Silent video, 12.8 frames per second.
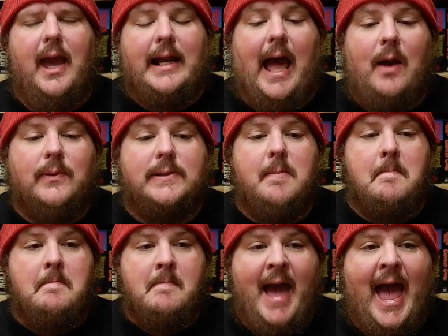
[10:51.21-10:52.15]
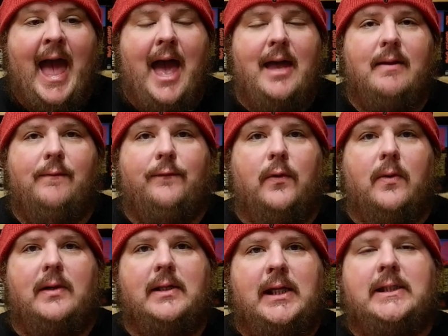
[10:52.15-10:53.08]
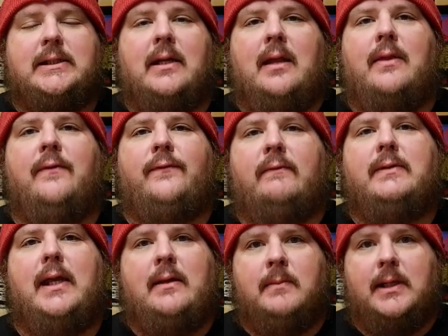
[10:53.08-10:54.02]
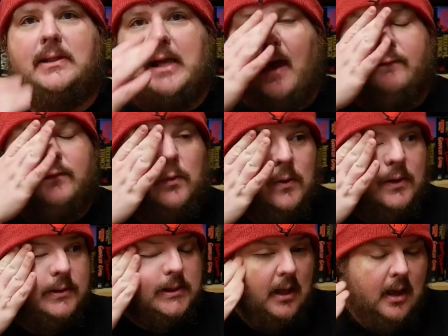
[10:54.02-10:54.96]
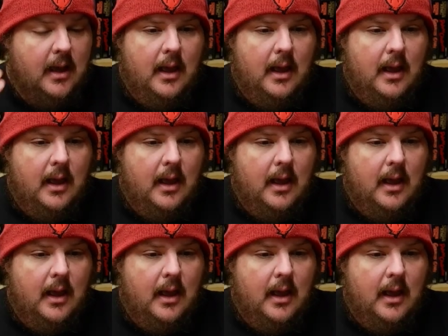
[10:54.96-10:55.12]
and I was mad for at least another fifteen minutes afterwards.